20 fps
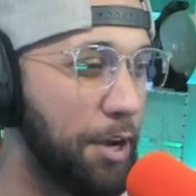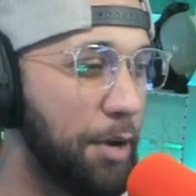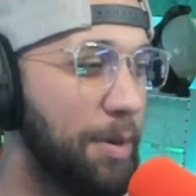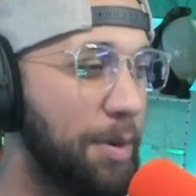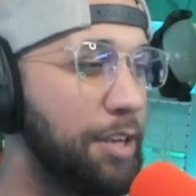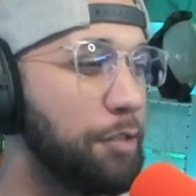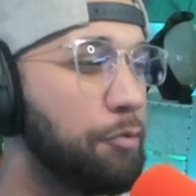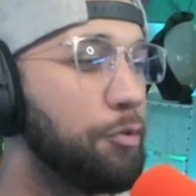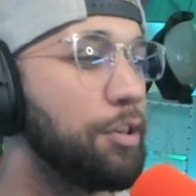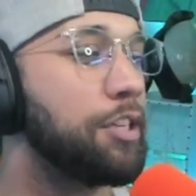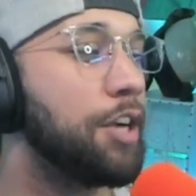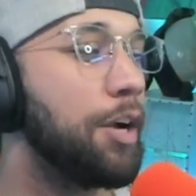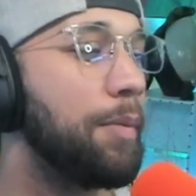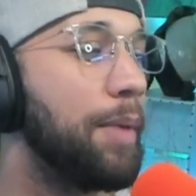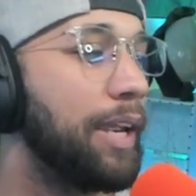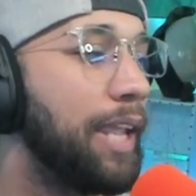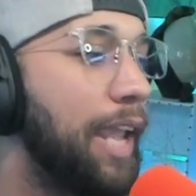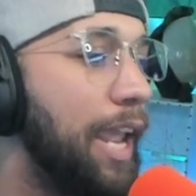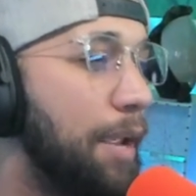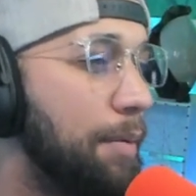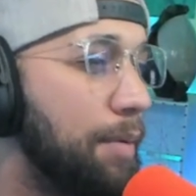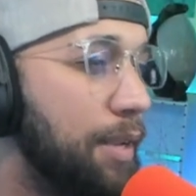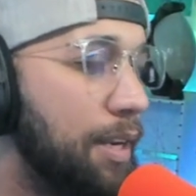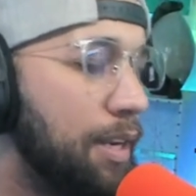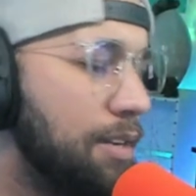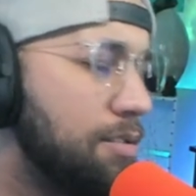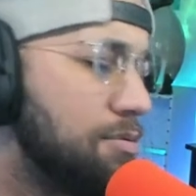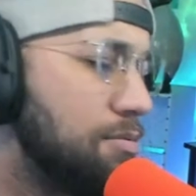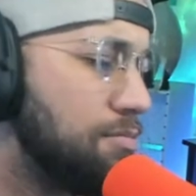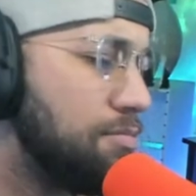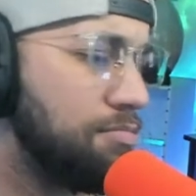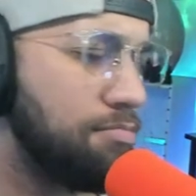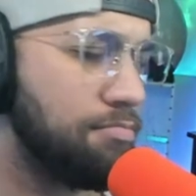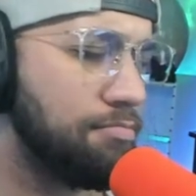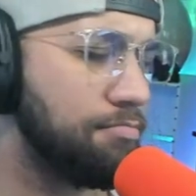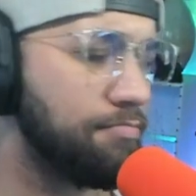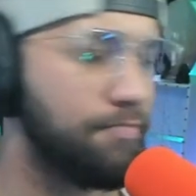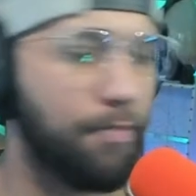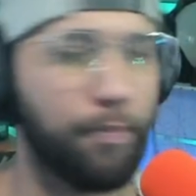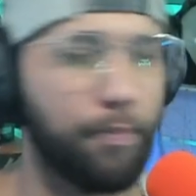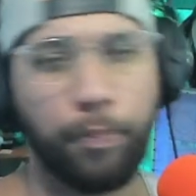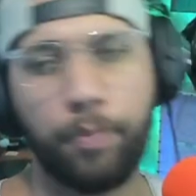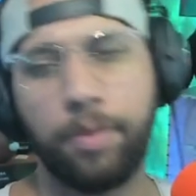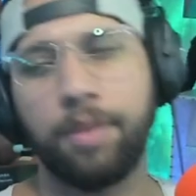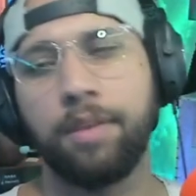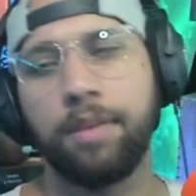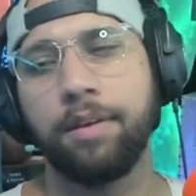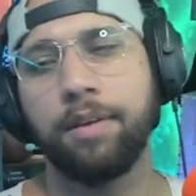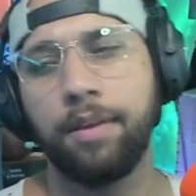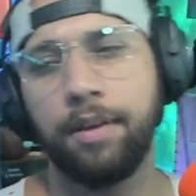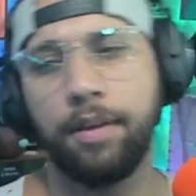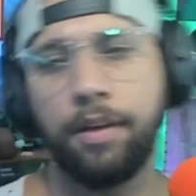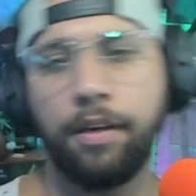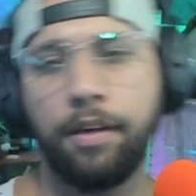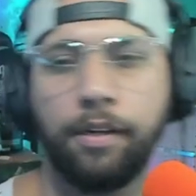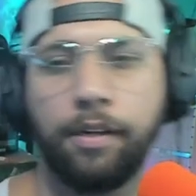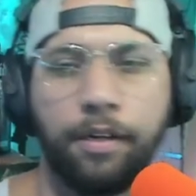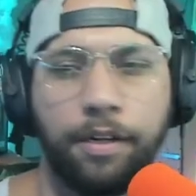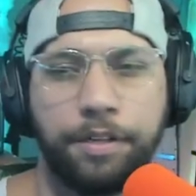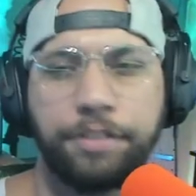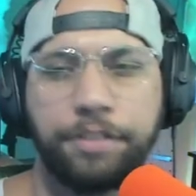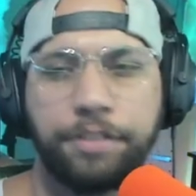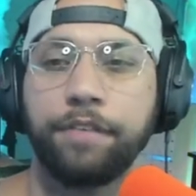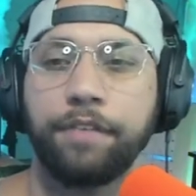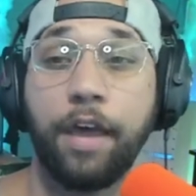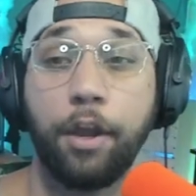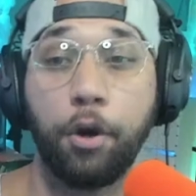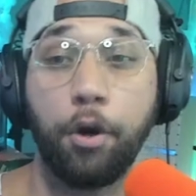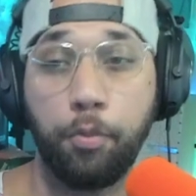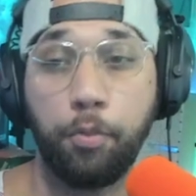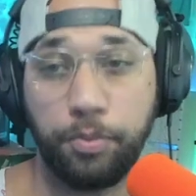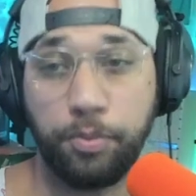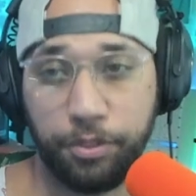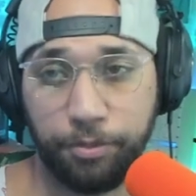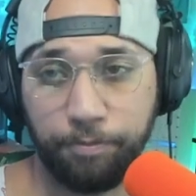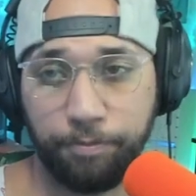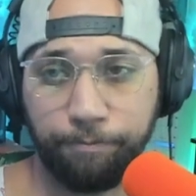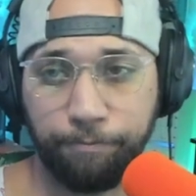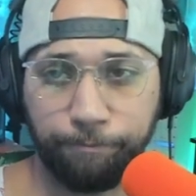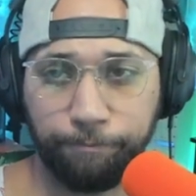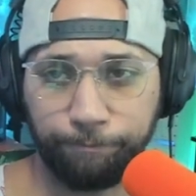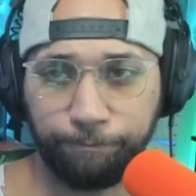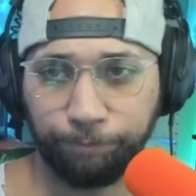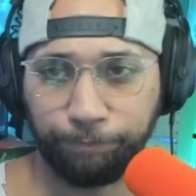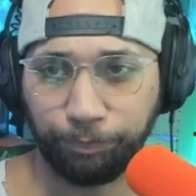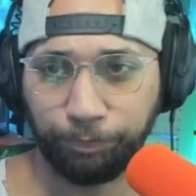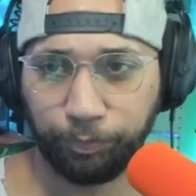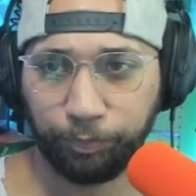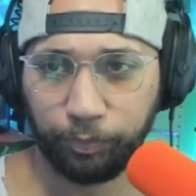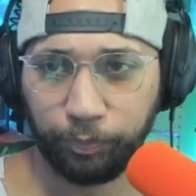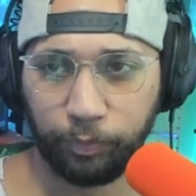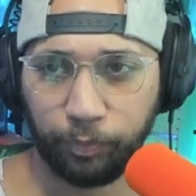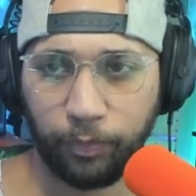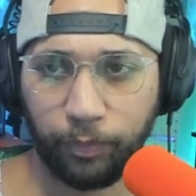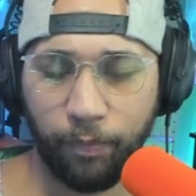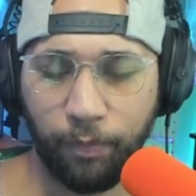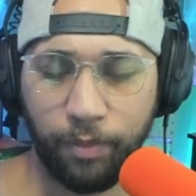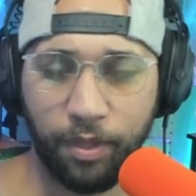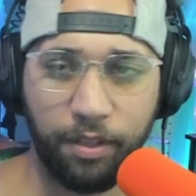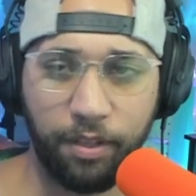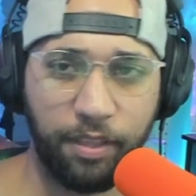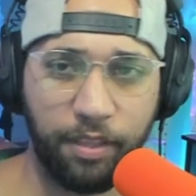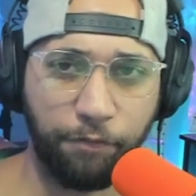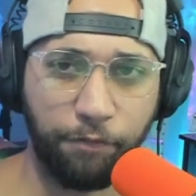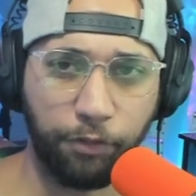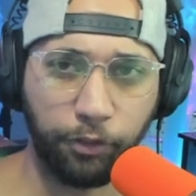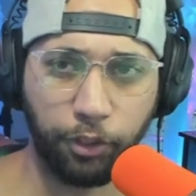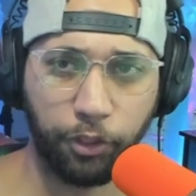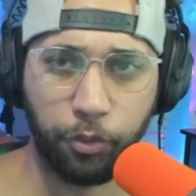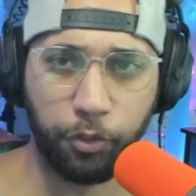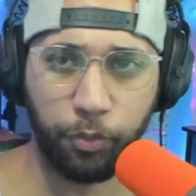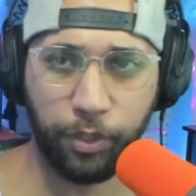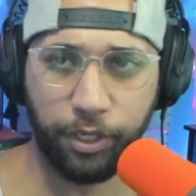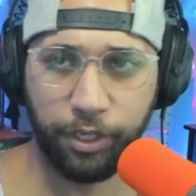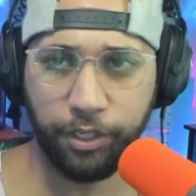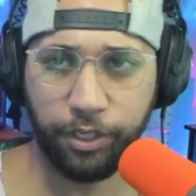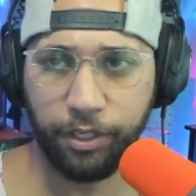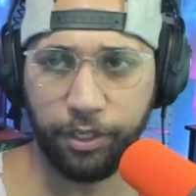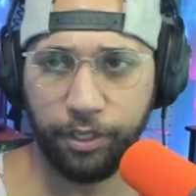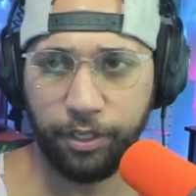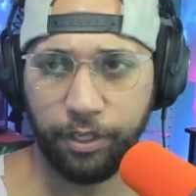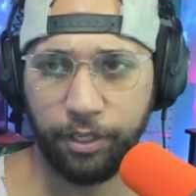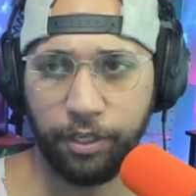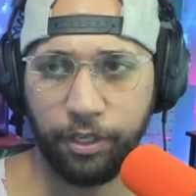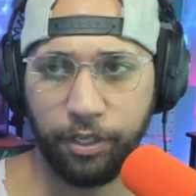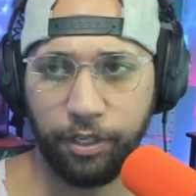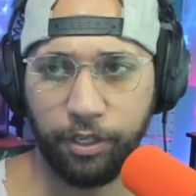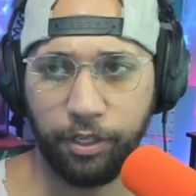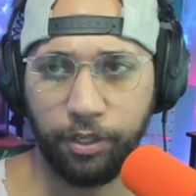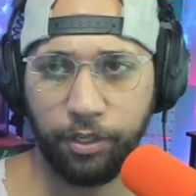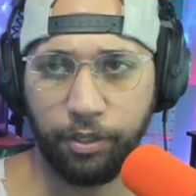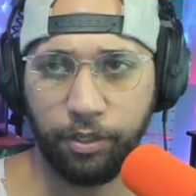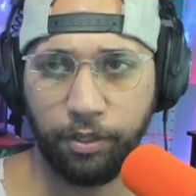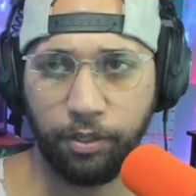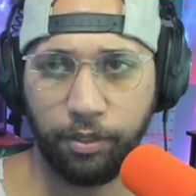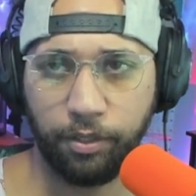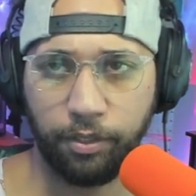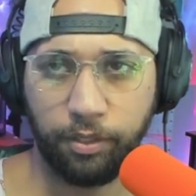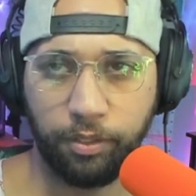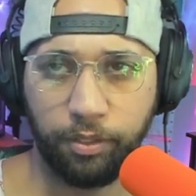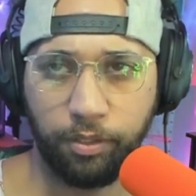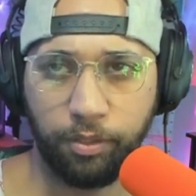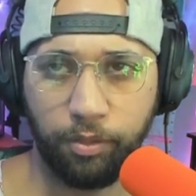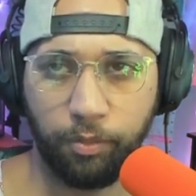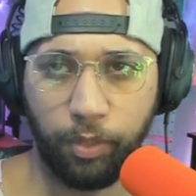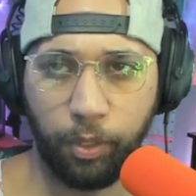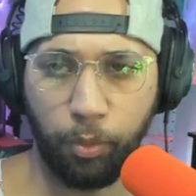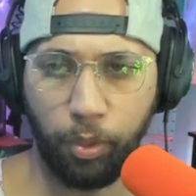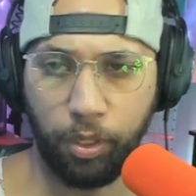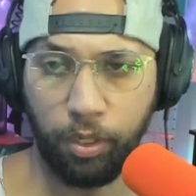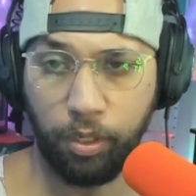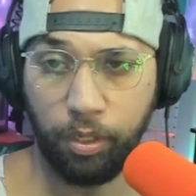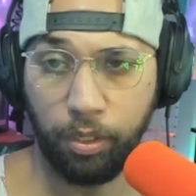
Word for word: Let just restart my game, you know? Let's see if that helps. That foot looks weird. Wait, what?